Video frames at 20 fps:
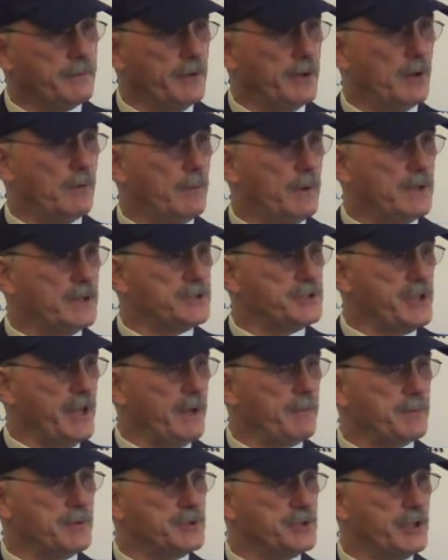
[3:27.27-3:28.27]
there if you don't win the
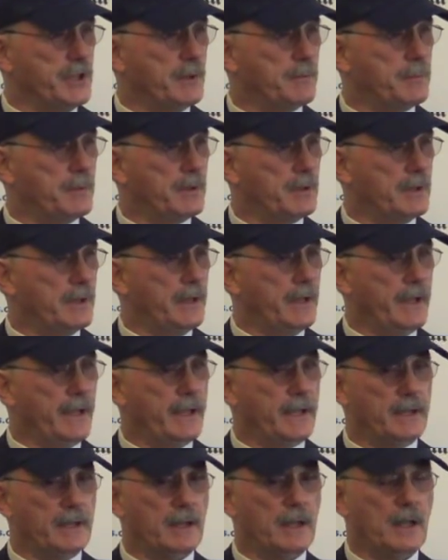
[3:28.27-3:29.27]
championship.
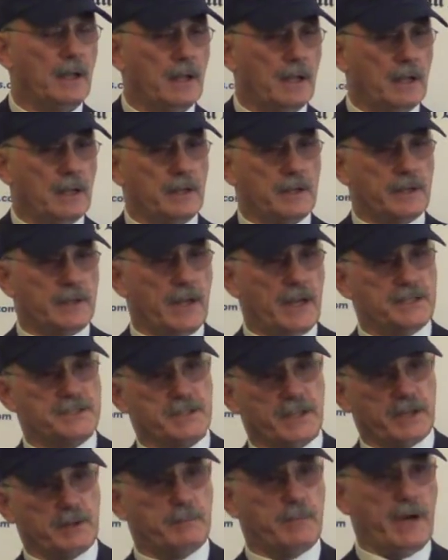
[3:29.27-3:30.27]
And the
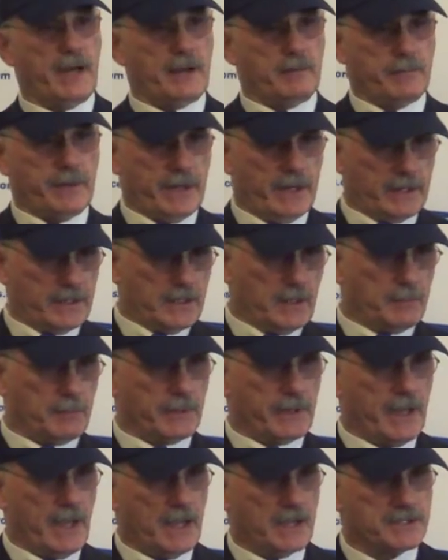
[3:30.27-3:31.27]
nice thing about it, we got a
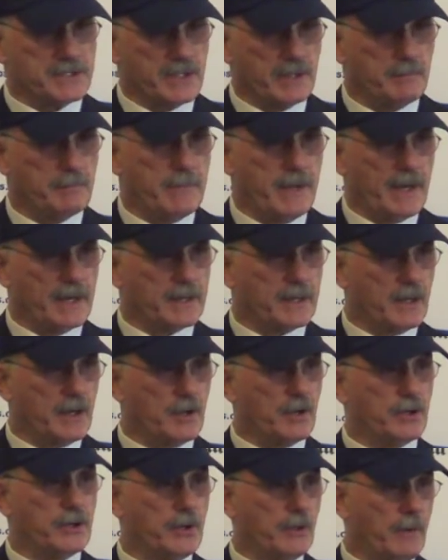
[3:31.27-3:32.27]
couple guys sitting back
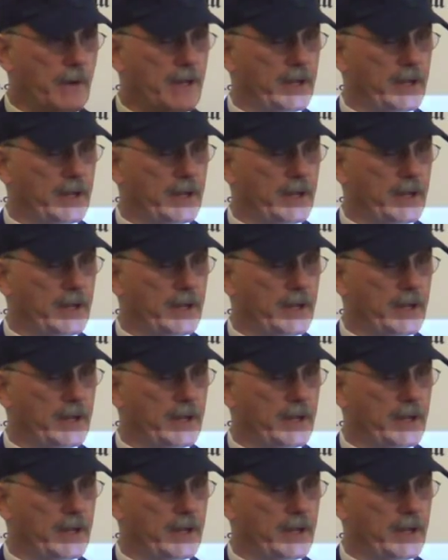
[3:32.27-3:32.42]
there that